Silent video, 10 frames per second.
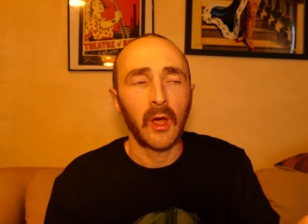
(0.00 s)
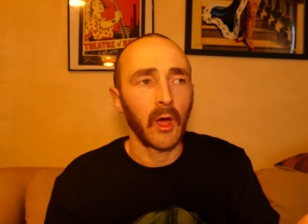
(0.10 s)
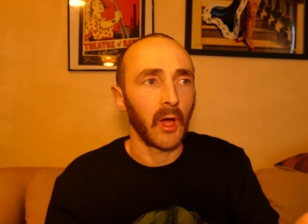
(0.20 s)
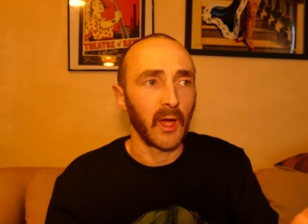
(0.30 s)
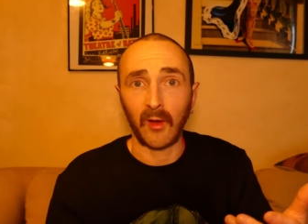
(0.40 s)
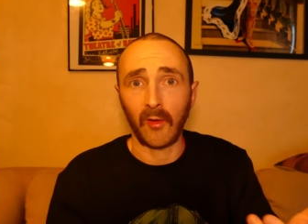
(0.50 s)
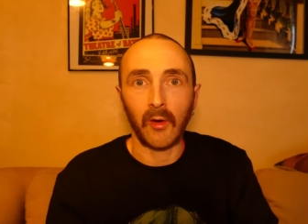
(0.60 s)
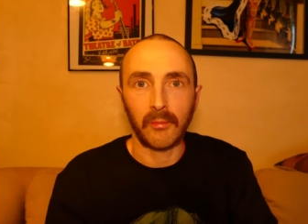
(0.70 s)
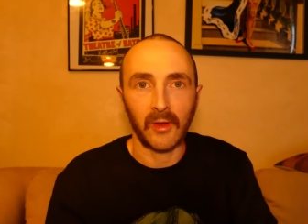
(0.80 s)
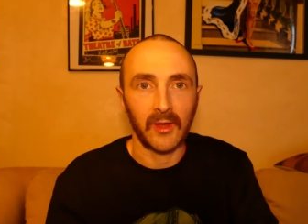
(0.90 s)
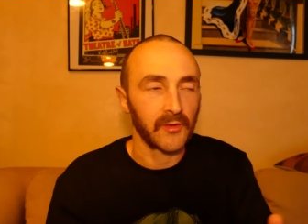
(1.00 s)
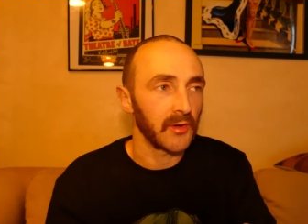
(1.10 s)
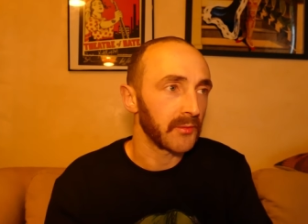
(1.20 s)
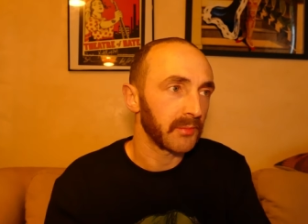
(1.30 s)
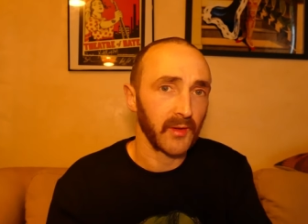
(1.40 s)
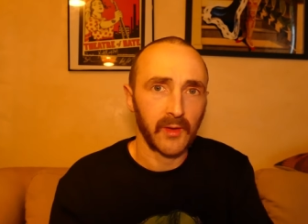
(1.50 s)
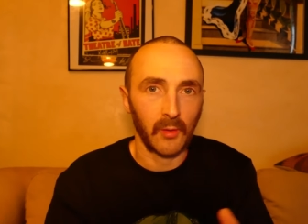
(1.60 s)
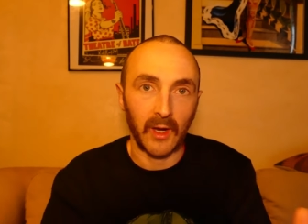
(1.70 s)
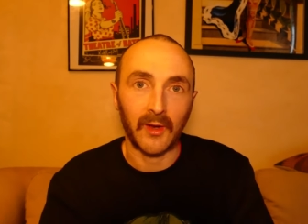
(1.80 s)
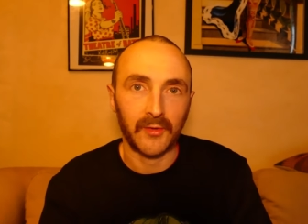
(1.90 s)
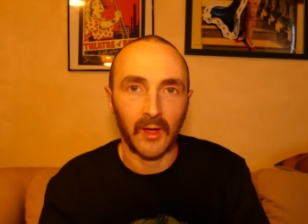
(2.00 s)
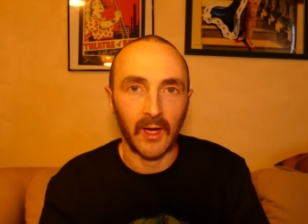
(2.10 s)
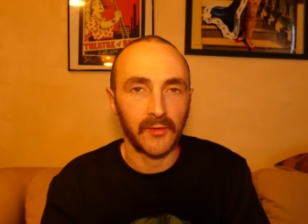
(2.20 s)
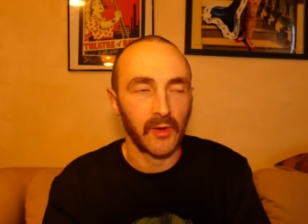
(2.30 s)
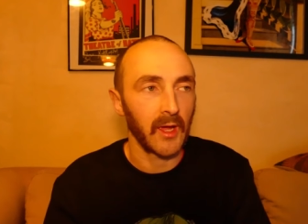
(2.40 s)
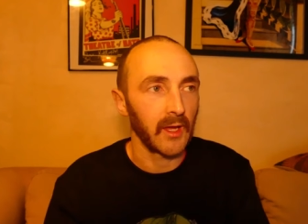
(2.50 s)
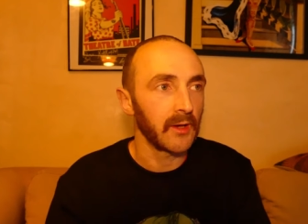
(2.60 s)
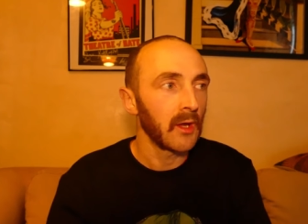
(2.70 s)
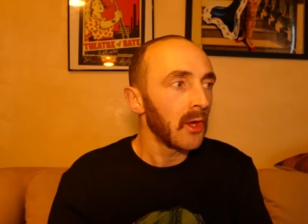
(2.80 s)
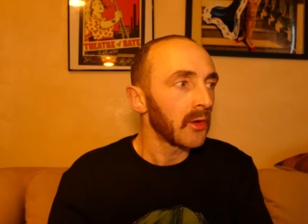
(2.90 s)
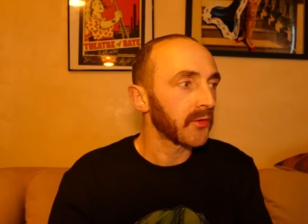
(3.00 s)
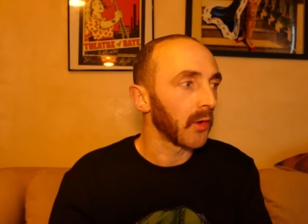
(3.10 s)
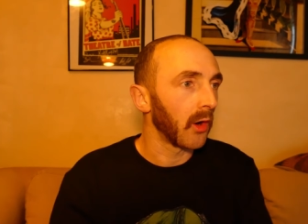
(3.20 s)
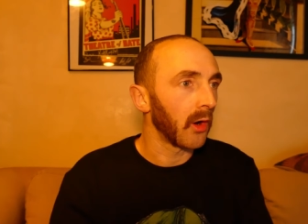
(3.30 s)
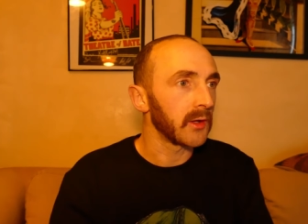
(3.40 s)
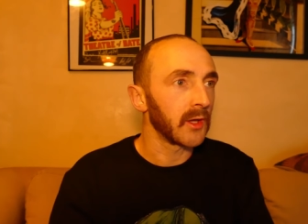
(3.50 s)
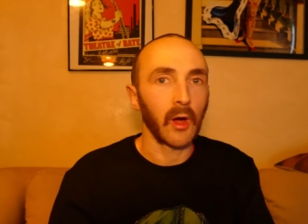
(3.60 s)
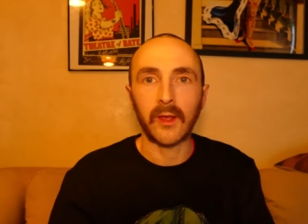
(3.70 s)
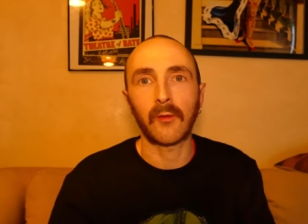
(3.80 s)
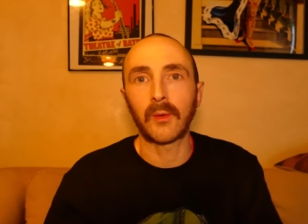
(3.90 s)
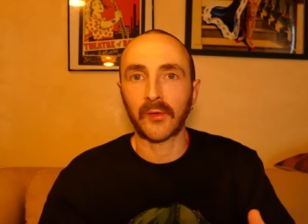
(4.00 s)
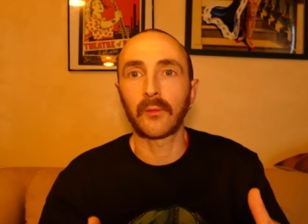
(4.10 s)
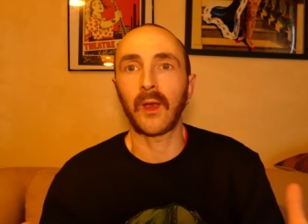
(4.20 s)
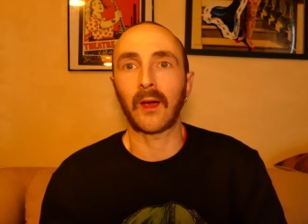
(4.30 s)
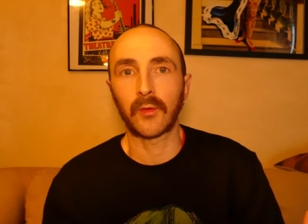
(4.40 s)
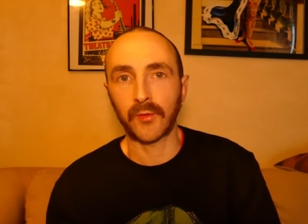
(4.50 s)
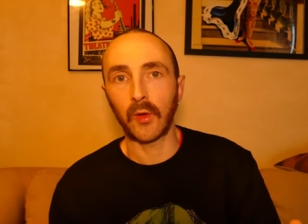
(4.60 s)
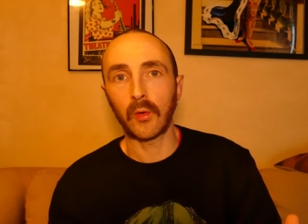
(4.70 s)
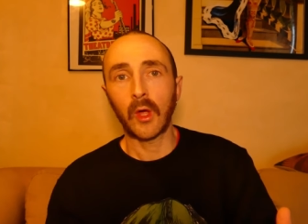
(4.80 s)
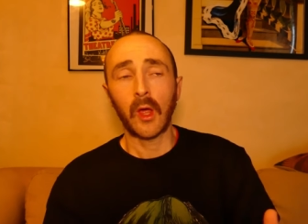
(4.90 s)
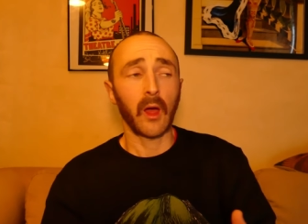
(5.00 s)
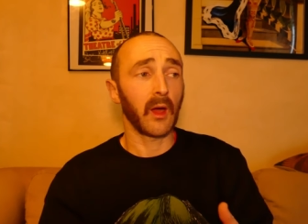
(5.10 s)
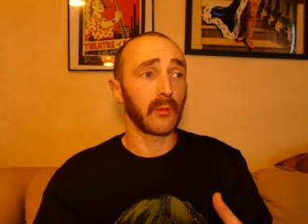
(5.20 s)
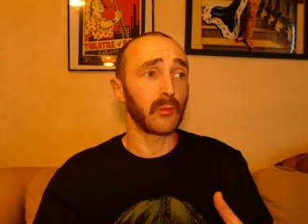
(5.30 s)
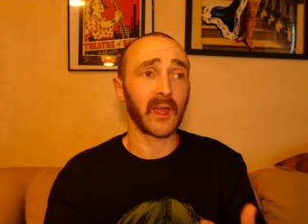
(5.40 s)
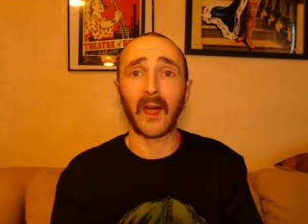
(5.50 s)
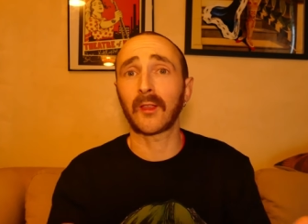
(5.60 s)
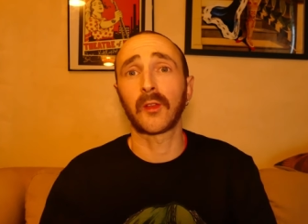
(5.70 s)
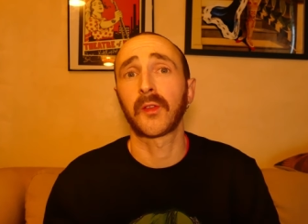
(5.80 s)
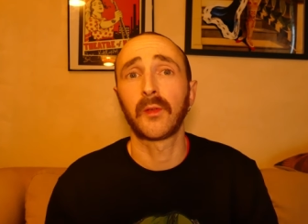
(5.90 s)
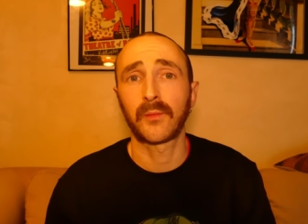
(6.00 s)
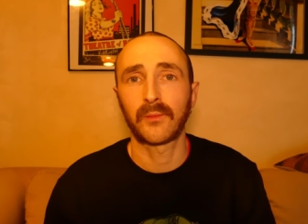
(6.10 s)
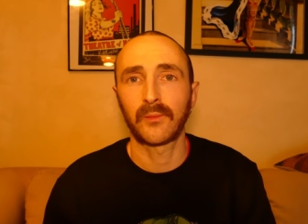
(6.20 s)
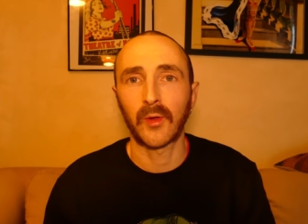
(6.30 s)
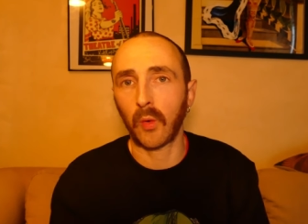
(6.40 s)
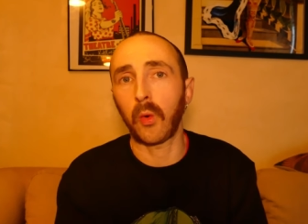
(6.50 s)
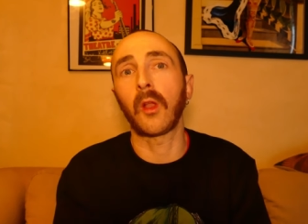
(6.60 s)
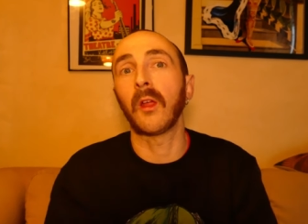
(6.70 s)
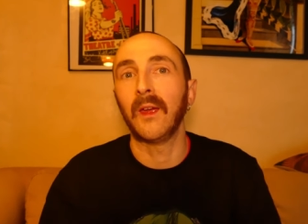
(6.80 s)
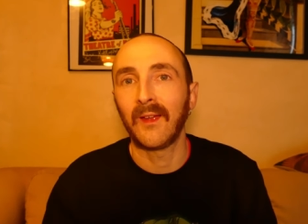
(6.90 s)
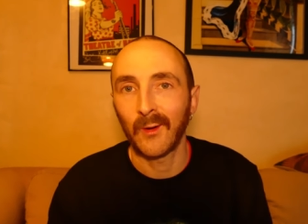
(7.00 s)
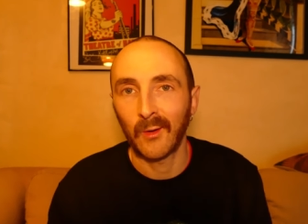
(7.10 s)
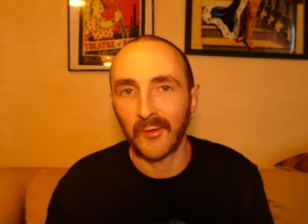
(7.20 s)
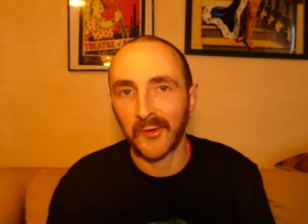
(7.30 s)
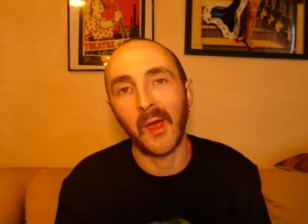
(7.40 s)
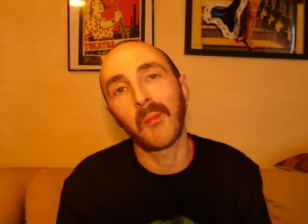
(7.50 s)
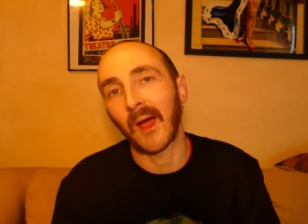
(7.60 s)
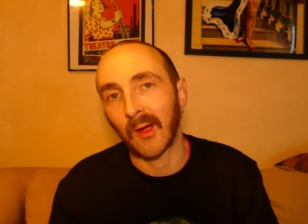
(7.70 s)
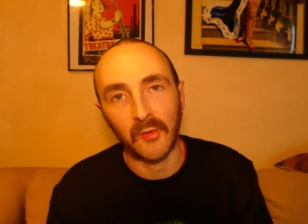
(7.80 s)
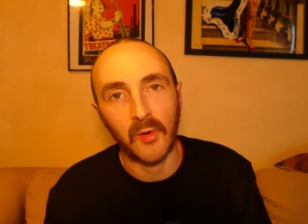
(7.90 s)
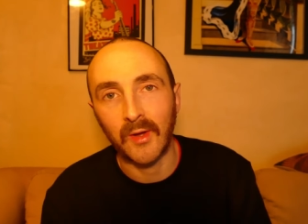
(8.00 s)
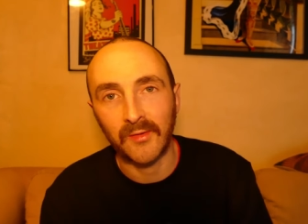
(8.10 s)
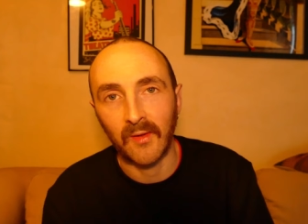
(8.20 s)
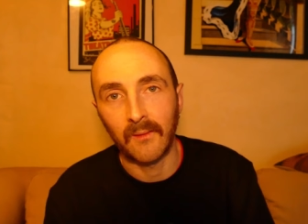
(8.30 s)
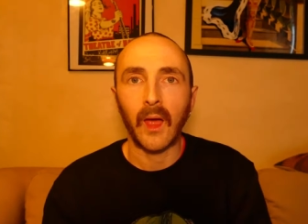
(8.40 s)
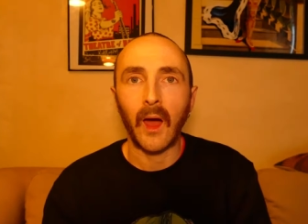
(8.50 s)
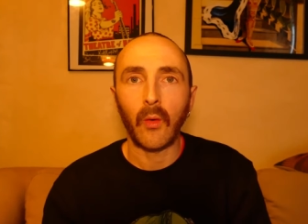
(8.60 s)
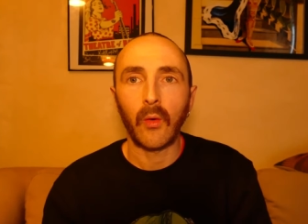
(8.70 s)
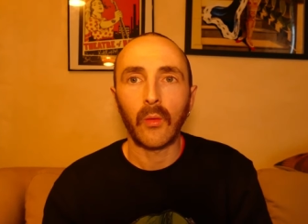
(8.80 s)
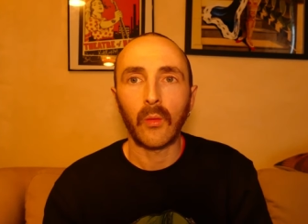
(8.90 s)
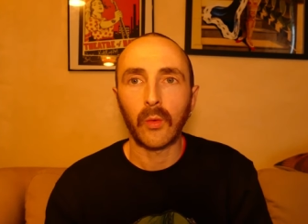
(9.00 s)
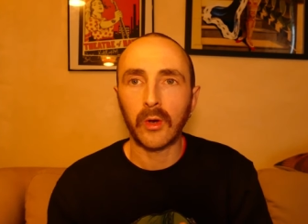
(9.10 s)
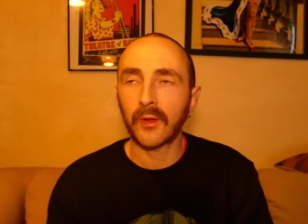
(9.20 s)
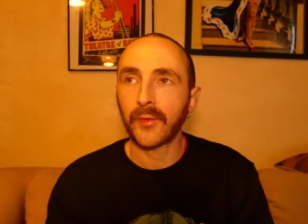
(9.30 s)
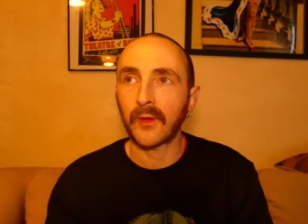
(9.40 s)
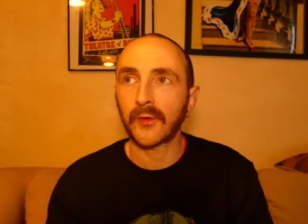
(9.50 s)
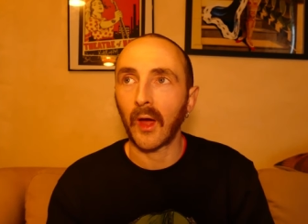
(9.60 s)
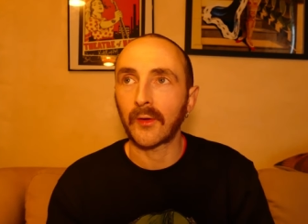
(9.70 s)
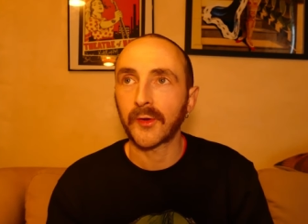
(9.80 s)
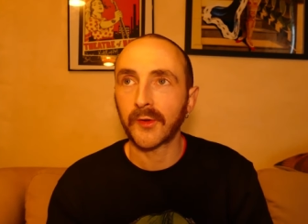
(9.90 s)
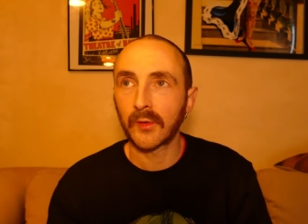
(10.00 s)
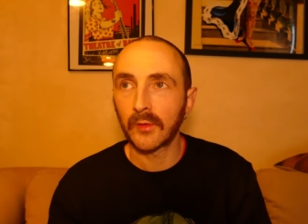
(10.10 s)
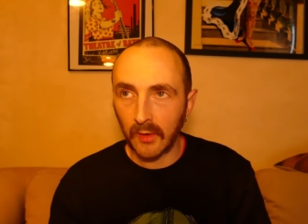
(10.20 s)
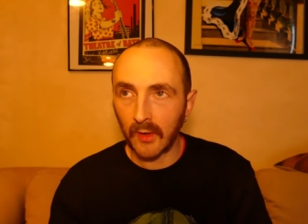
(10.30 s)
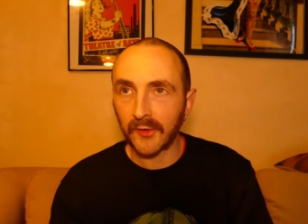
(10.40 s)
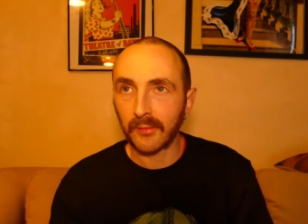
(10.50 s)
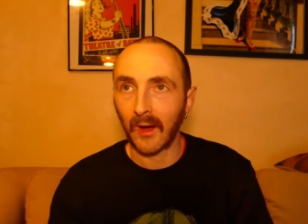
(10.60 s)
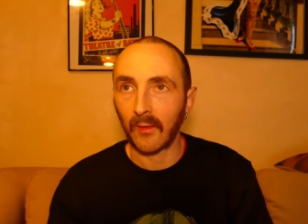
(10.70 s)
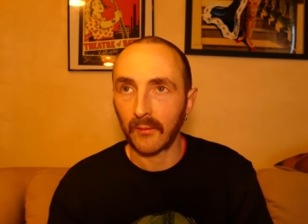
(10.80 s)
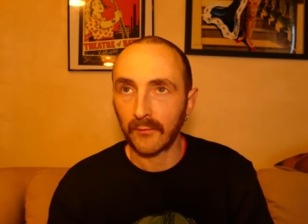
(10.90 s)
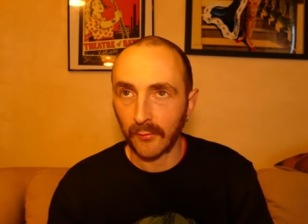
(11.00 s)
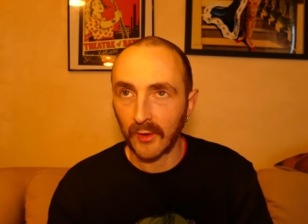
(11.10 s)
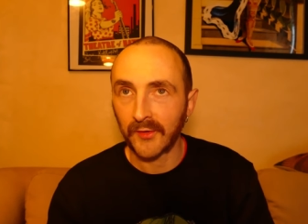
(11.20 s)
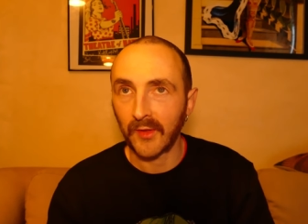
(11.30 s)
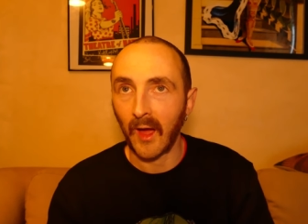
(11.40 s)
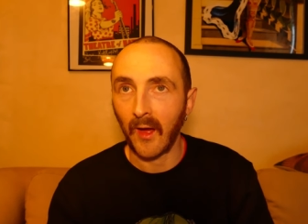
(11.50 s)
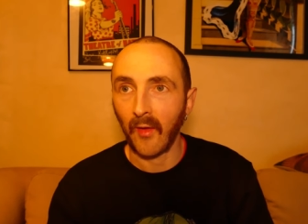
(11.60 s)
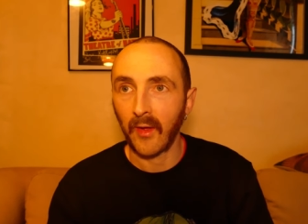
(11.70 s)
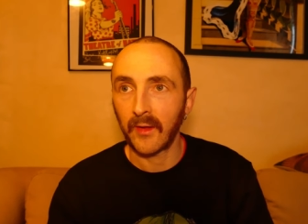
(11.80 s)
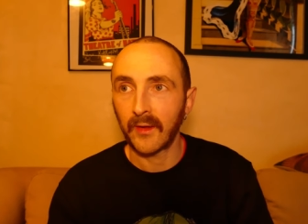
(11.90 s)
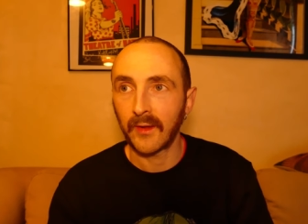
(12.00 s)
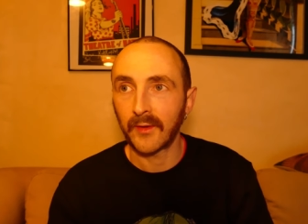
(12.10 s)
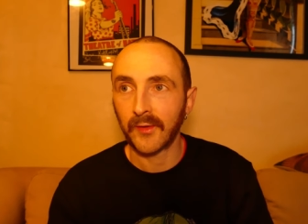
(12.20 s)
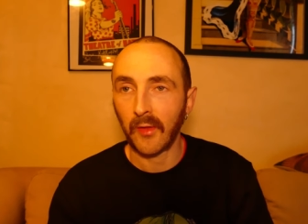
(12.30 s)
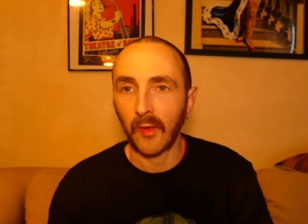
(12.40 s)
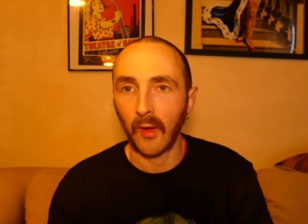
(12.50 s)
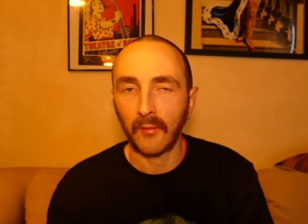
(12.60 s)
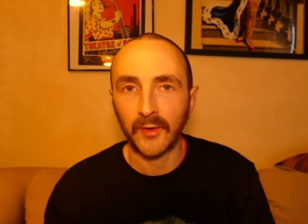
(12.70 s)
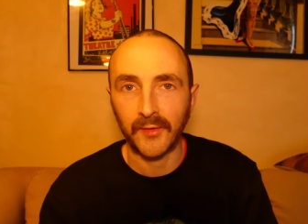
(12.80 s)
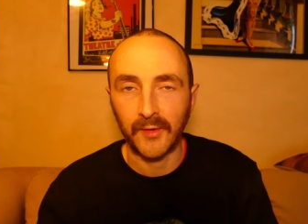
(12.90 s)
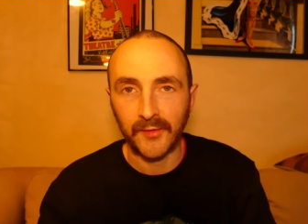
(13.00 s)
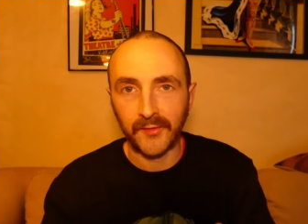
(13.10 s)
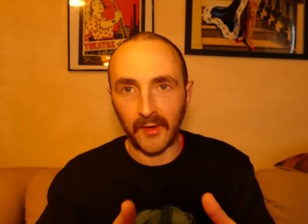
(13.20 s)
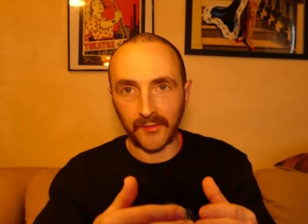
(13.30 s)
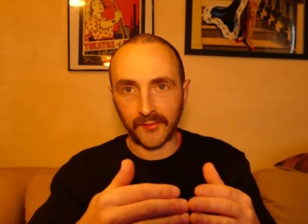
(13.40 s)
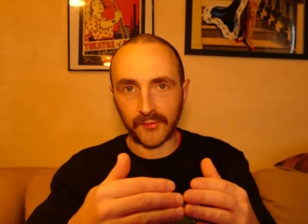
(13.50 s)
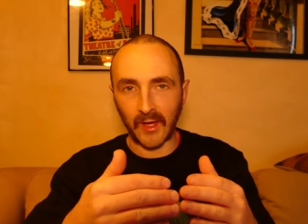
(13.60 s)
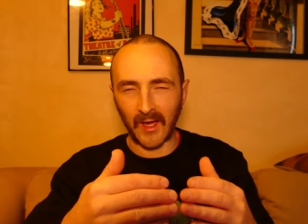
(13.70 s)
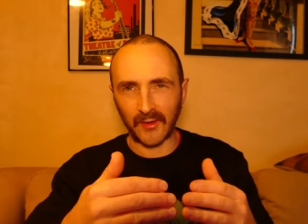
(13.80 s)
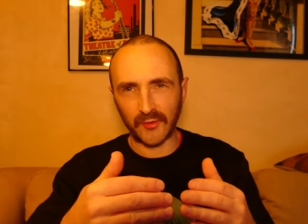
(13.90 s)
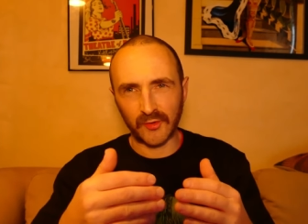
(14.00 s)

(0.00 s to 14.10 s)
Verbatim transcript: uh, in a lot of places, particularly when I started skating. So, you know, it gave me something I could do, uh, regardless of the quality of the skate park I was going to. Now, one of the things that I soon noticed about freestyle is that obviously it sits kind of